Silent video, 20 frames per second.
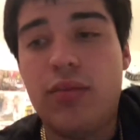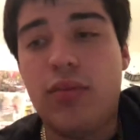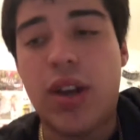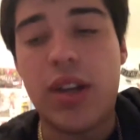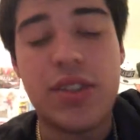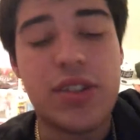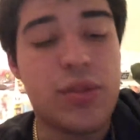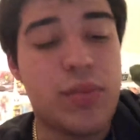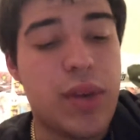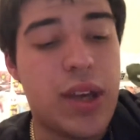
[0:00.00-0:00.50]

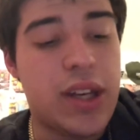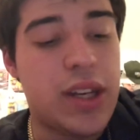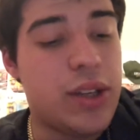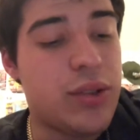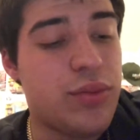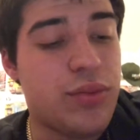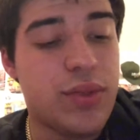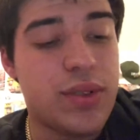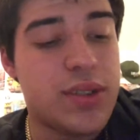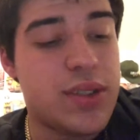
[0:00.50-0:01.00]

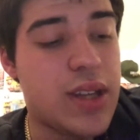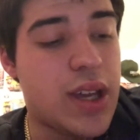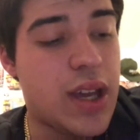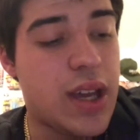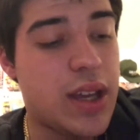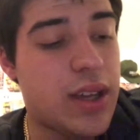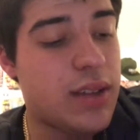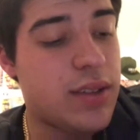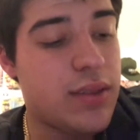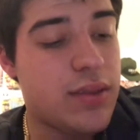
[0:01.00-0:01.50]
WrestleMania was
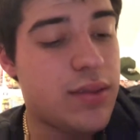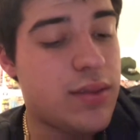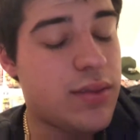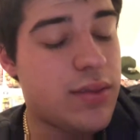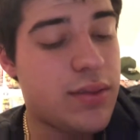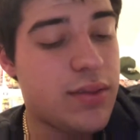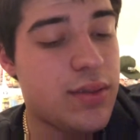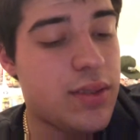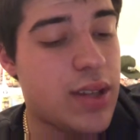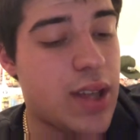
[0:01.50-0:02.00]
not
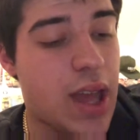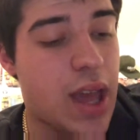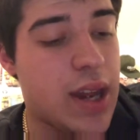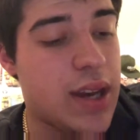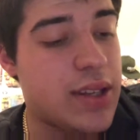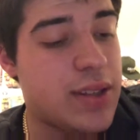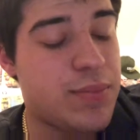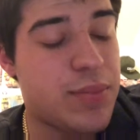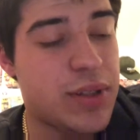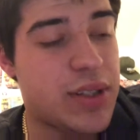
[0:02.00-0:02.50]
at
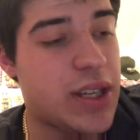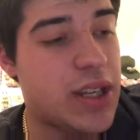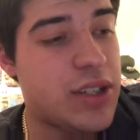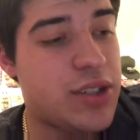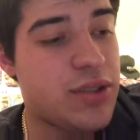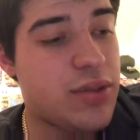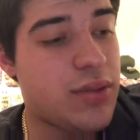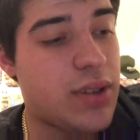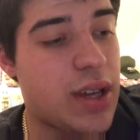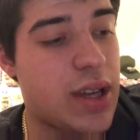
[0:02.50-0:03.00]
its
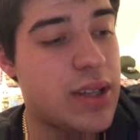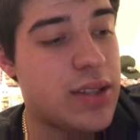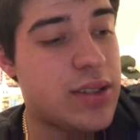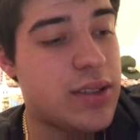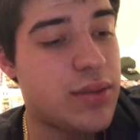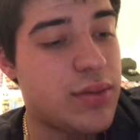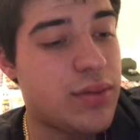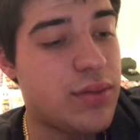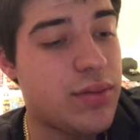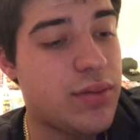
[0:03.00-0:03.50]
potential as
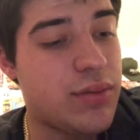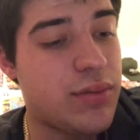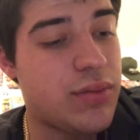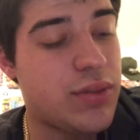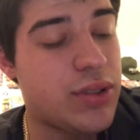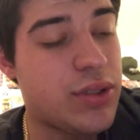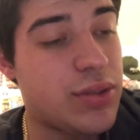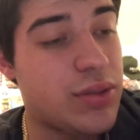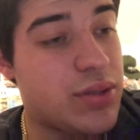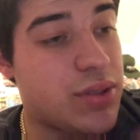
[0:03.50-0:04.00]
it
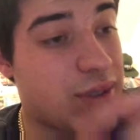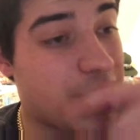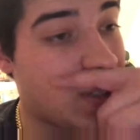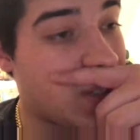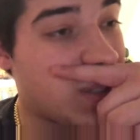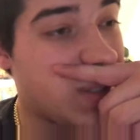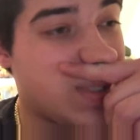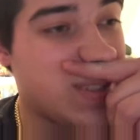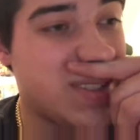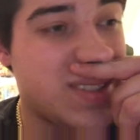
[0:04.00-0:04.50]
usually
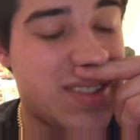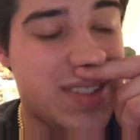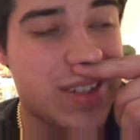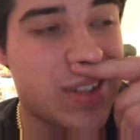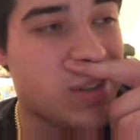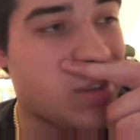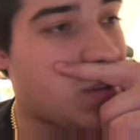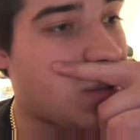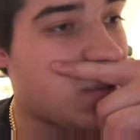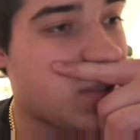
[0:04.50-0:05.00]
is. You
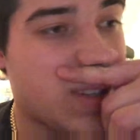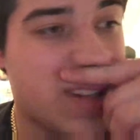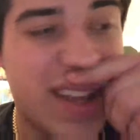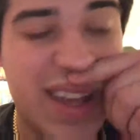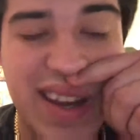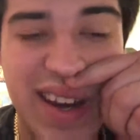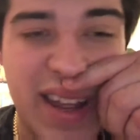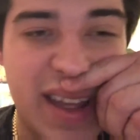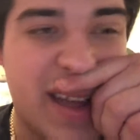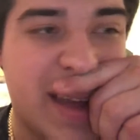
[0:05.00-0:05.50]
know, there's a
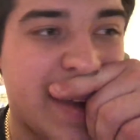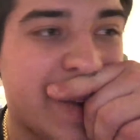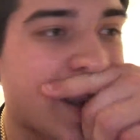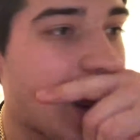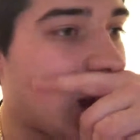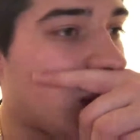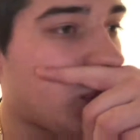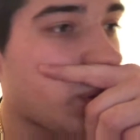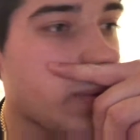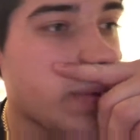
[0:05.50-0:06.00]
lot of high
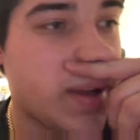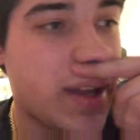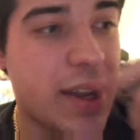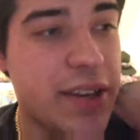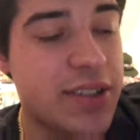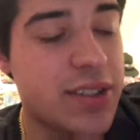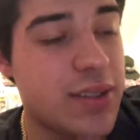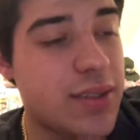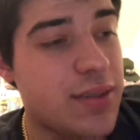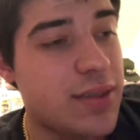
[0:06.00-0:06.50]
caliber
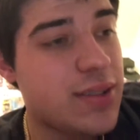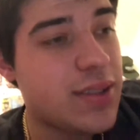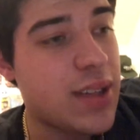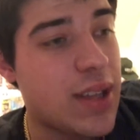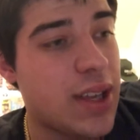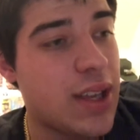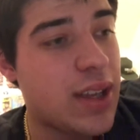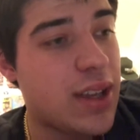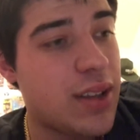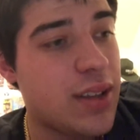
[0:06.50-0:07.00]
matches,
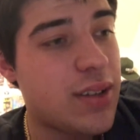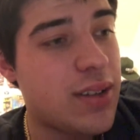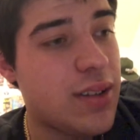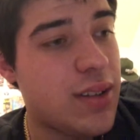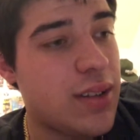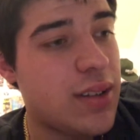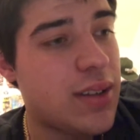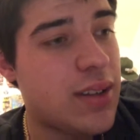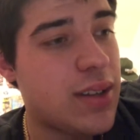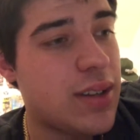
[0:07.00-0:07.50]

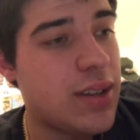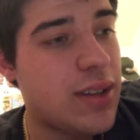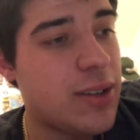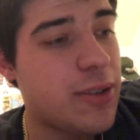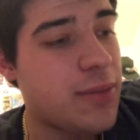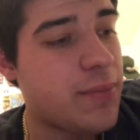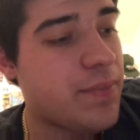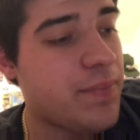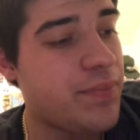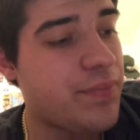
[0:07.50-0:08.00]
and
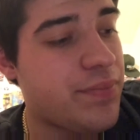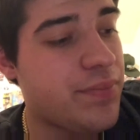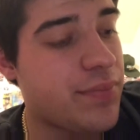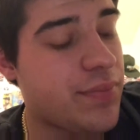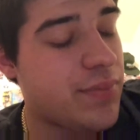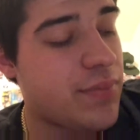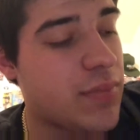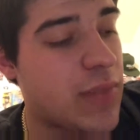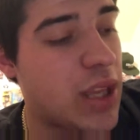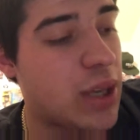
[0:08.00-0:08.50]

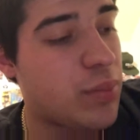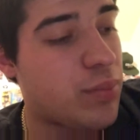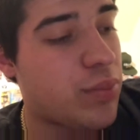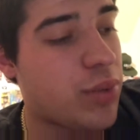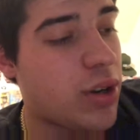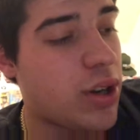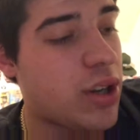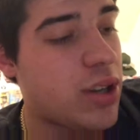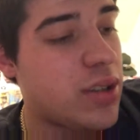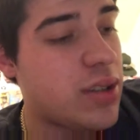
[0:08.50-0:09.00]
like
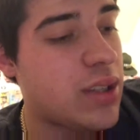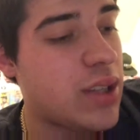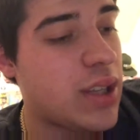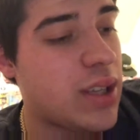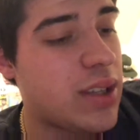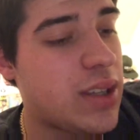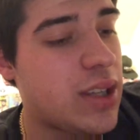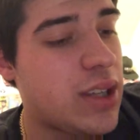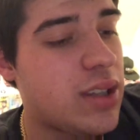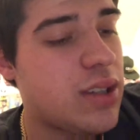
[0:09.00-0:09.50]
Braun,
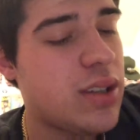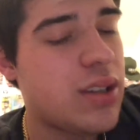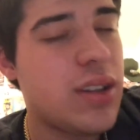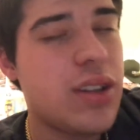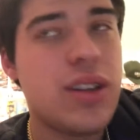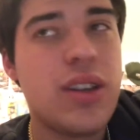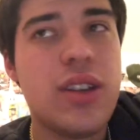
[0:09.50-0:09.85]
they